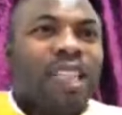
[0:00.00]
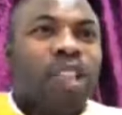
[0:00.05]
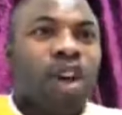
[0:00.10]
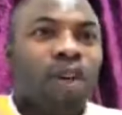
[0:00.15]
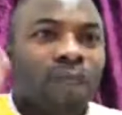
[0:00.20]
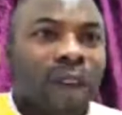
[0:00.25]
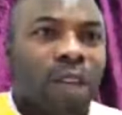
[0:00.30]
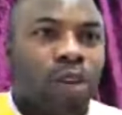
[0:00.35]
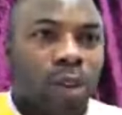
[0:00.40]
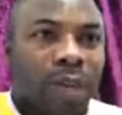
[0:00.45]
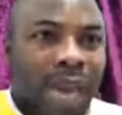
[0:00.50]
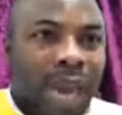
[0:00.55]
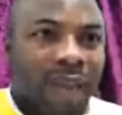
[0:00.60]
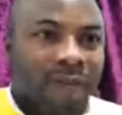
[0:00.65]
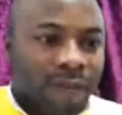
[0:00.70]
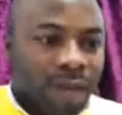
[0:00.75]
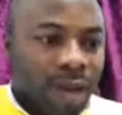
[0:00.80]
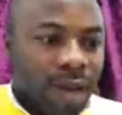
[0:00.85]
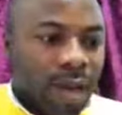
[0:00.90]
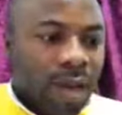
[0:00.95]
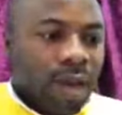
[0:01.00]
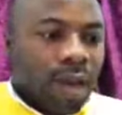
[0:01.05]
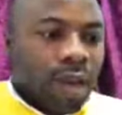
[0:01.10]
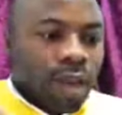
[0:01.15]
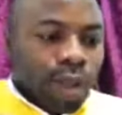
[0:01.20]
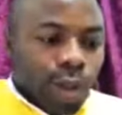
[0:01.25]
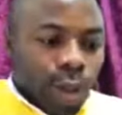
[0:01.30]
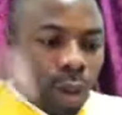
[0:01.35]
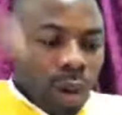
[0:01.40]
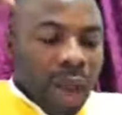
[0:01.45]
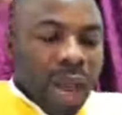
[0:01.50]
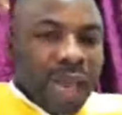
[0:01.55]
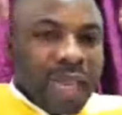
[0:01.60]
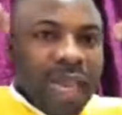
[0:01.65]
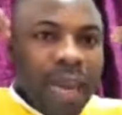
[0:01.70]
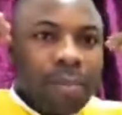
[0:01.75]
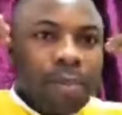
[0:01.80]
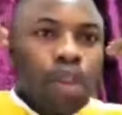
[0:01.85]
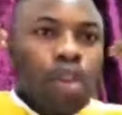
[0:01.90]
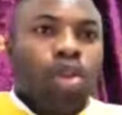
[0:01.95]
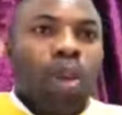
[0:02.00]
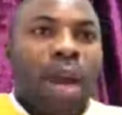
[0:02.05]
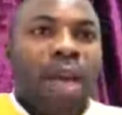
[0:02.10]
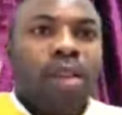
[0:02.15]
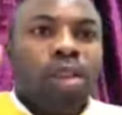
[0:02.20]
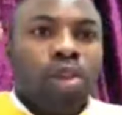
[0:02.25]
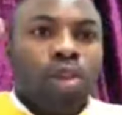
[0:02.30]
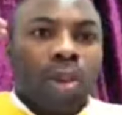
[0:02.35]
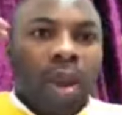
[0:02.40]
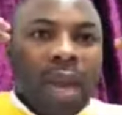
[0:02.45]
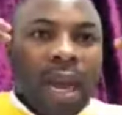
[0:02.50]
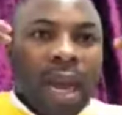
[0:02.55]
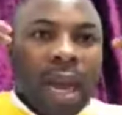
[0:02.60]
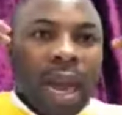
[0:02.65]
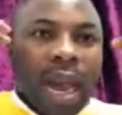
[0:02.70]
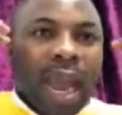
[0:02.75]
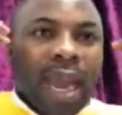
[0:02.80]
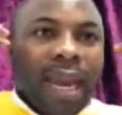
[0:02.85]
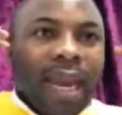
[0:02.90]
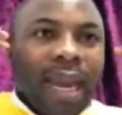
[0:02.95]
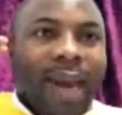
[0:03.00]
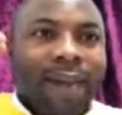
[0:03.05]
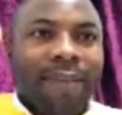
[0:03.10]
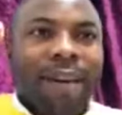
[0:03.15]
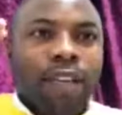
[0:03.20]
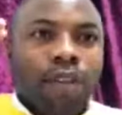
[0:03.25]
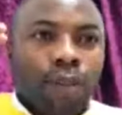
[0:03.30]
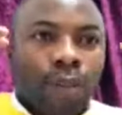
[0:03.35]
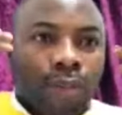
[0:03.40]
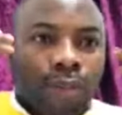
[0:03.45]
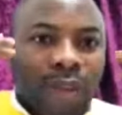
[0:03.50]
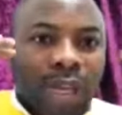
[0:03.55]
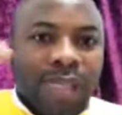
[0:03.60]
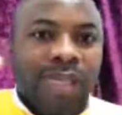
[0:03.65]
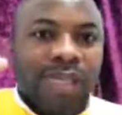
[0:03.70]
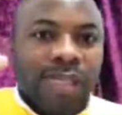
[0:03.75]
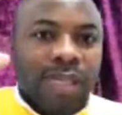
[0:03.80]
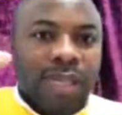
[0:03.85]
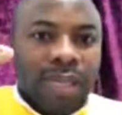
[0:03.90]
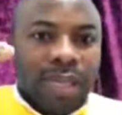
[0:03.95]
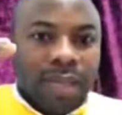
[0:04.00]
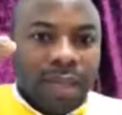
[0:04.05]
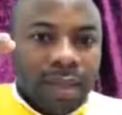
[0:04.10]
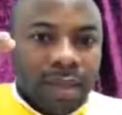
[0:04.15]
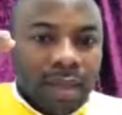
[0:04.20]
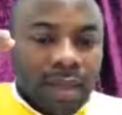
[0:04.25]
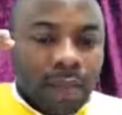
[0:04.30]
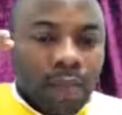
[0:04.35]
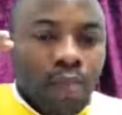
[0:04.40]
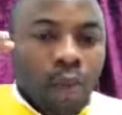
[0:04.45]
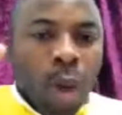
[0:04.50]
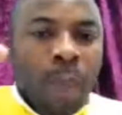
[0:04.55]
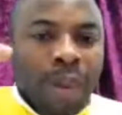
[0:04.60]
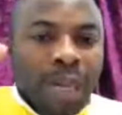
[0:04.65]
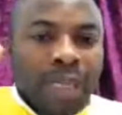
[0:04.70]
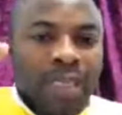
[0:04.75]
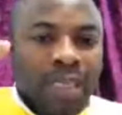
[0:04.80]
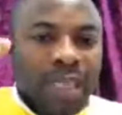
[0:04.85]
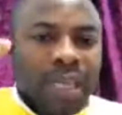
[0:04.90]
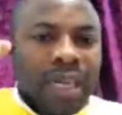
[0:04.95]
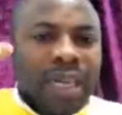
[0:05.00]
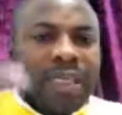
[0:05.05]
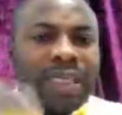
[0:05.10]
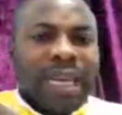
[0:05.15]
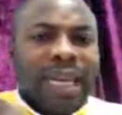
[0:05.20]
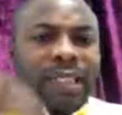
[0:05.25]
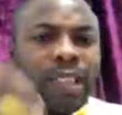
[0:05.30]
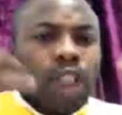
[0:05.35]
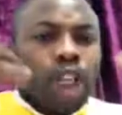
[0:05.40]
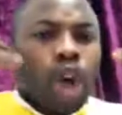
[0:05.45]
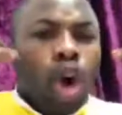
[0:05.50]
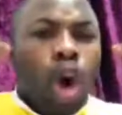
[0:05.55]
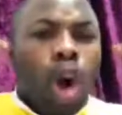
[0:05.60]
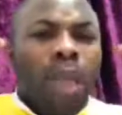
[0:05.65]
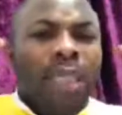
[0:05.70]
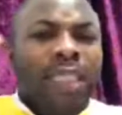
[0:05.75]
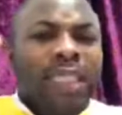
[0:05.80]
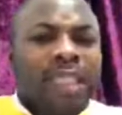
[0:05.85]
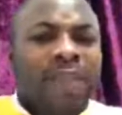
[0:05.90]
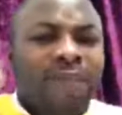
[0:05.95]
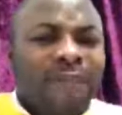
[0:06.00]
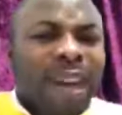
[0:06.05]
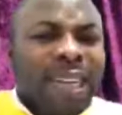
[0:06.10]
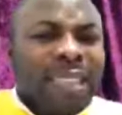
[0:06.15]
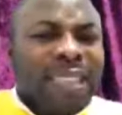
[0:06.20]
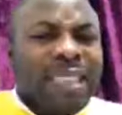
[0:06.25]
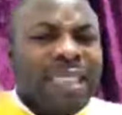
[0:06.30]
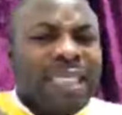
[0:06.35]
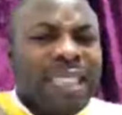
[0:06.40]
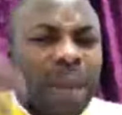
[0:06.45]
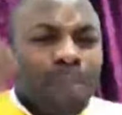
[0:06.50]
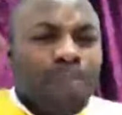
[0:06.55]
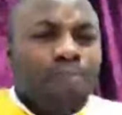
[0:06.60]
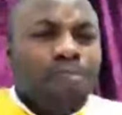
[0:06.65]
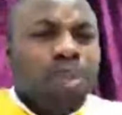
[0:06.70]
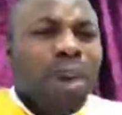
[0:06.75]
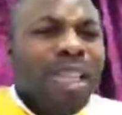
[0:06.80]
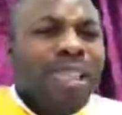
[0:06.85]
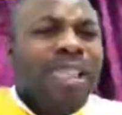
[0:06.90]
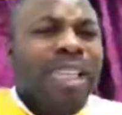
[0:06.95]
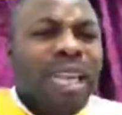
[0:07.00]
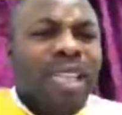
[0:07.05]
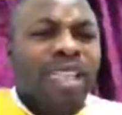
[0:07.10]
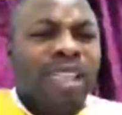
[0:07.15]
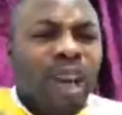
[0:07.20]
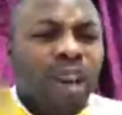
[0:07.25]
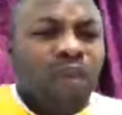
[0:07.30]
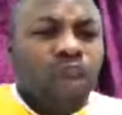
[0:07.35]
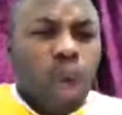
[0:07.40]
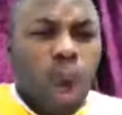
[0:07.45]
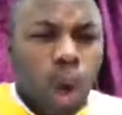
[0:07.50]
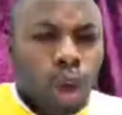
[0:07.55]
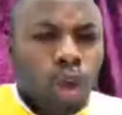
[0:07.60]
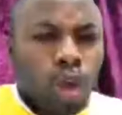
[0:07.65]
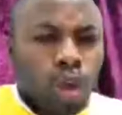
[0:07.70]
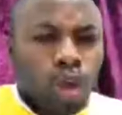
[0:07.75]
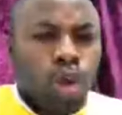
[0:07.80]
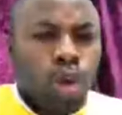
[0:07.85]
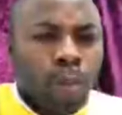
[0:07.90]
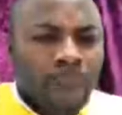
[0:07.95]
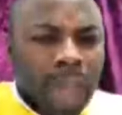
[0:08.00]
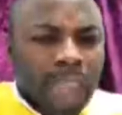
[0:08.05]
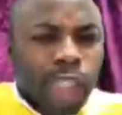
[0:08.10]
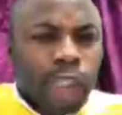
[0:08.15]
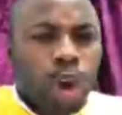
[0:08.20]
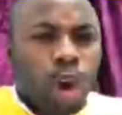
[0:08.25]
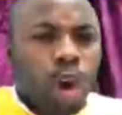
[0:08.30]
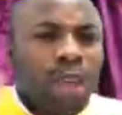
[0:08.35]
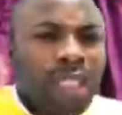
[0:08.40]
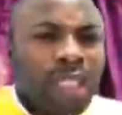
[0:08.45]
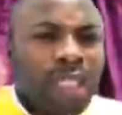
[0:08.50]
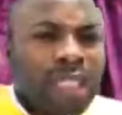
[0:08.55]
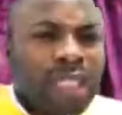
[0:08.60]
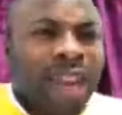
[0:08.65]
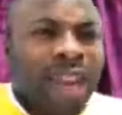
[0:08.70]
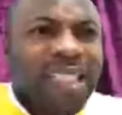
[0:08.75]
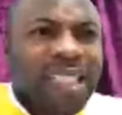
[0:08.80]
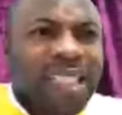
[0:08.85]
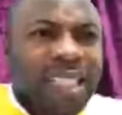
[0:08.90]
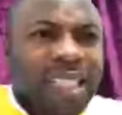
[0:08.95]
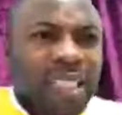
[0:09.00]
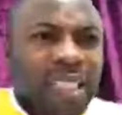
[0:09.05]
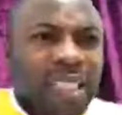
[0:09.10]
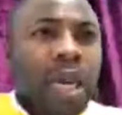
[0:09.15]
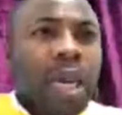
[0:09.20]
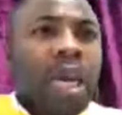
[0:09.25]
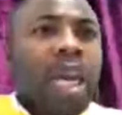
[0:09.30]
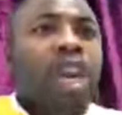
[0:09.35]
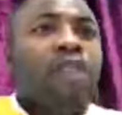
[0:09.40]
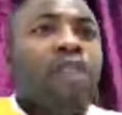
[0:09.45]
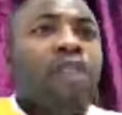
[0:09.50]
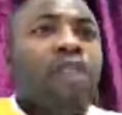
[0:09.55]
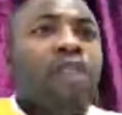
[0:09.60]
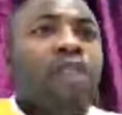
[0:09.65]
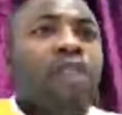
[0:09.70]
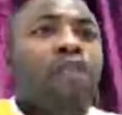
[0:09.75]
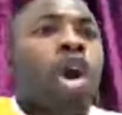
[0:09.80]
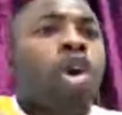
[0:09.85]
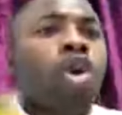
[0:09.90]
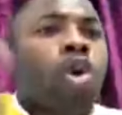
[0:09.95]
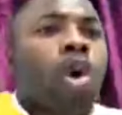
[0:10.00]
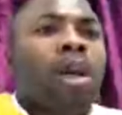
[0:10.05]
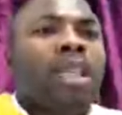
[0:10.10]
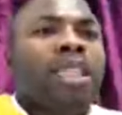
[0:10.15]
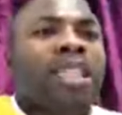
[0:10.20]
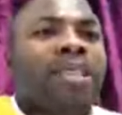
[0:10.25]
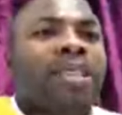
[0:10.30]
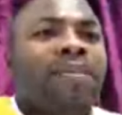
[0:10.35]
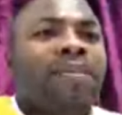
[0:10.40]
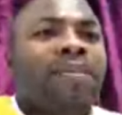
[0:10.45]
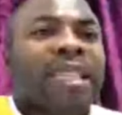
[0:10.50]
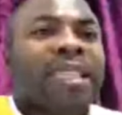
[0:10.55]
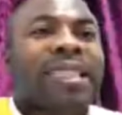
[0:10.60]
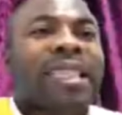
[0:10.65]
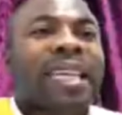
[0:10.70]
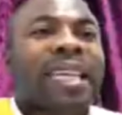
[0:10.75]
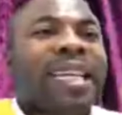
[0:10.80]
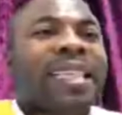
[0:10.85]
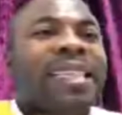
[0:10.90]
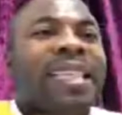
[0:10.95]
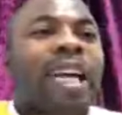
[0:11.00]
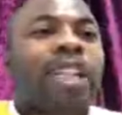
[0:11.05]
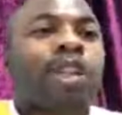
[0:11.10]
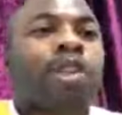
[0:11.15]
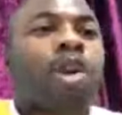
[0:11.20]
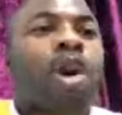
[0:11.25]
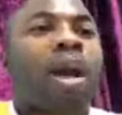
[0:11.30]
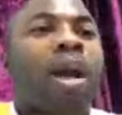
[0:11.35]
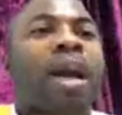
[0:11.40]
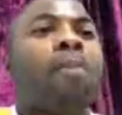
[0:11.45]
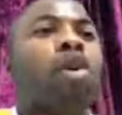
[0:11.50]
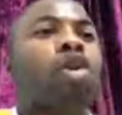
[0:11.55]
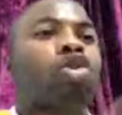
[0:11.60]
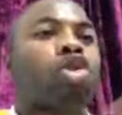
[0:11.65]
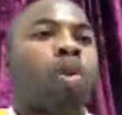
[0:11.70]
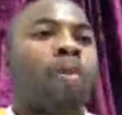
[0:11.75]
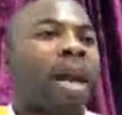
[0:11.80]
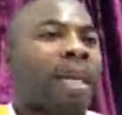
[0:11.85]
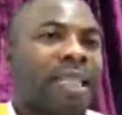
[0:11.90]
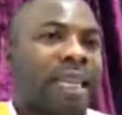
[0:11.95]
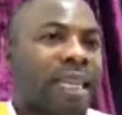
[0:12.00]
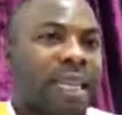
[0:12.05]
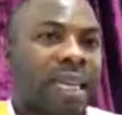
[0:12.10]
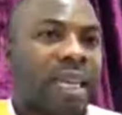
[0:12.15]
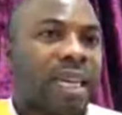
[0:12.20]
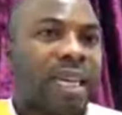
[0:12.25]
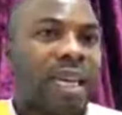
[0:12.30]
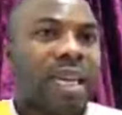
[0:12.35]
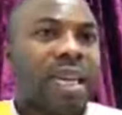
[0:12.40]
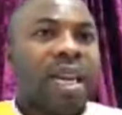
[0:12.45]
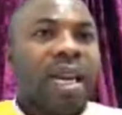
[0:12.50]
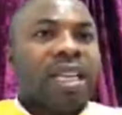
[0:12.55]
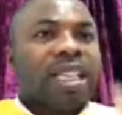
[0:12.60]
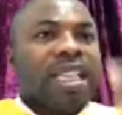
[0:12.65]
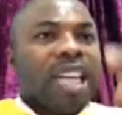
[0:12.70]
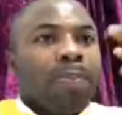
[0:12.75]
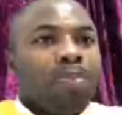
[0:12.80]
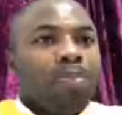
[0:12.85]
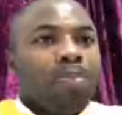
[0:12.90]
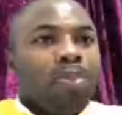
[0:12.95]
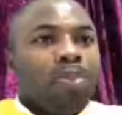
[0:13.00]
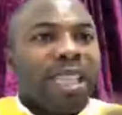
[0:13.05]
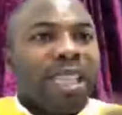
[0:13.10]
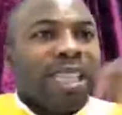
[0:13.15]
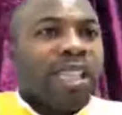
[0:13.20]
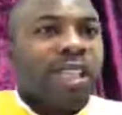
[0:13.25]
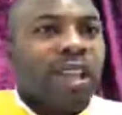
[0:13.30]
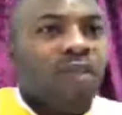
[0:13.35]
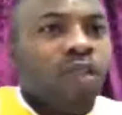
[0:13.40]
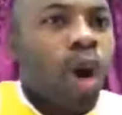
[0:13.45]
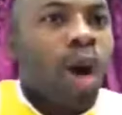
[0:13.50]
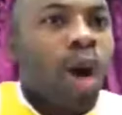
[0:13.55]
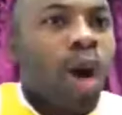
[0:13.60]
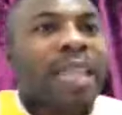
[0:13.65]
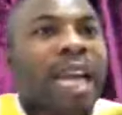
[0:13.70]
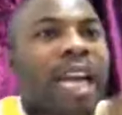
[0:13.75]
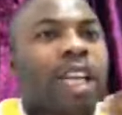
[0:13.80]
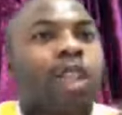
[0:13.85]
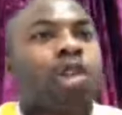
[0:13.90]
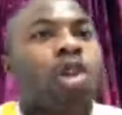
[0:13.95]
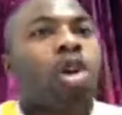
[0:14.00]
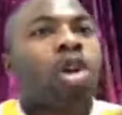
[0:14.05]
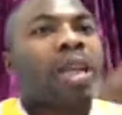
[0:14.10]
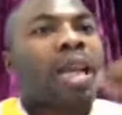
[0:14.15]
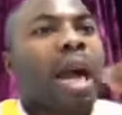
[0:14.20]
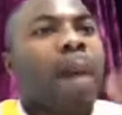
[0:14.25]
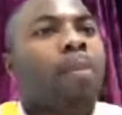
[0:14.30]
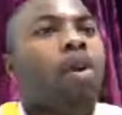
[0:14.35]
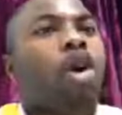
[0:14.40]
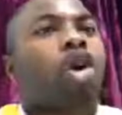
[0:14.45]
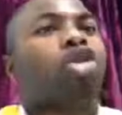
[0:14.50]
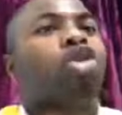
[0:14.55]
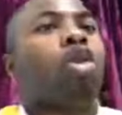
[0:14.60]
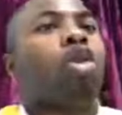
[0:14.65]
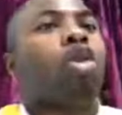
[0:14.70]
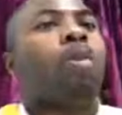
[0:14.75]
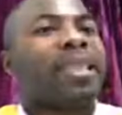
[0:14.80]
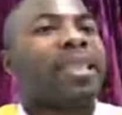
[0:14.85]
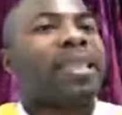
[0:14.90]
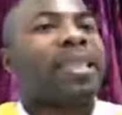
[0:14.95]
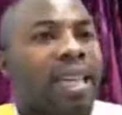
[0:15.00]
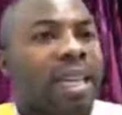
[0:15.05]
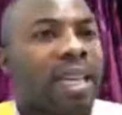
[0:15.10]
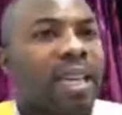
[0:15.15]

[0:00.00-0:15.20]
over your life. So I am trying to encourage you this moment that cultivate the presence of God. You must cultivate it. If you don't cultivate it, it does not come automatic. The presence of God does not come automatic.